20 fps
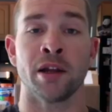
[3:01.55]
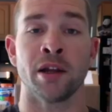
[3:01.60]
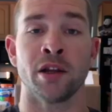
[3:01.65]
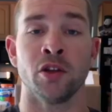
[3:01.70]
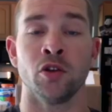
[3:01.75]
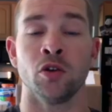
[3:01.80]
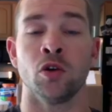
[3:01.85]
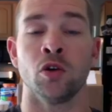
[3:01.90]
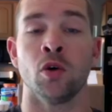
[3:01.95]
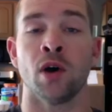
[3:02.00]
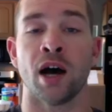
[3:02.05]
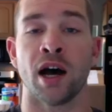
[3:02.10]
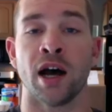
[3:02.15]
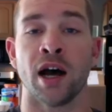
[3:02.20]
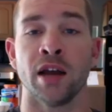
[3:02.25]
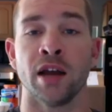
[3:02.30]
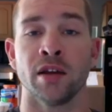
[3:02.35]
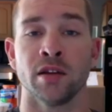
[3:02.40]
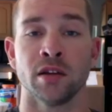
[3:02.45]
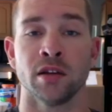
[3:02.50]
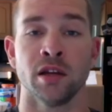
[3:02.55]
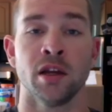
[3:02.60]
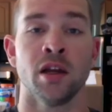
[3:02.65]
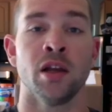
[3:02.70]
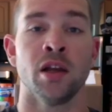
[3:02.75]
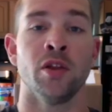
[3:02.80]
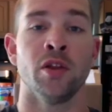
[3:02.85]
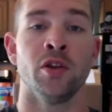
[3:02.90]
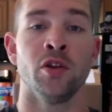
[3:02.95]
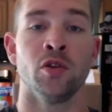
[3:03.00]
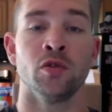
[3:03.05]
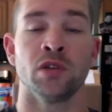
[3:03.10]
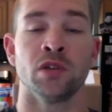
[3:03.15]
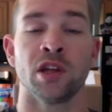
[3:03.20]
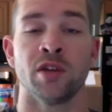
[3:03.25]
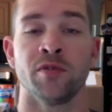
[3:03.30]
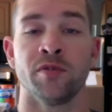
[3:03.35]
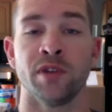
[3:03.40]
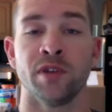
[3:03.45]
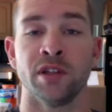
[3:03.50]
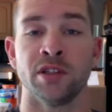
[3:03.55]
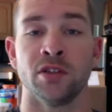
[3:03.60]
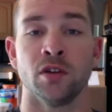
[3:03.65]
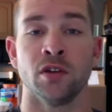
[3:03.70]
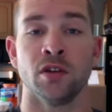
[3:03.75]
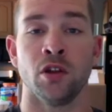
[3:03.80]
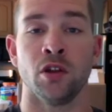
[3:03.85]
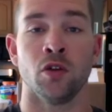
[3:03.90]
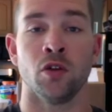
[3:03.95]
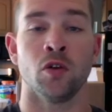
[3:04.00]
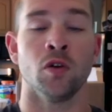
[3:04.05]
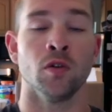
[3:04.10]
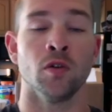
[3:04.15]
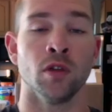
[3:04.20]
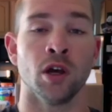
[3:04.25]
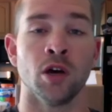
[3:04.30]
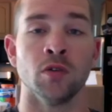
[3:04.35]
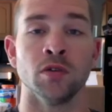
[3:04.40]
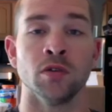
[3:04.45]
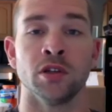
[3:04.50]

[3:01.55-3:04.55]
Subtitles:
and you'll go high. Then you'll give insulin and you'll go low.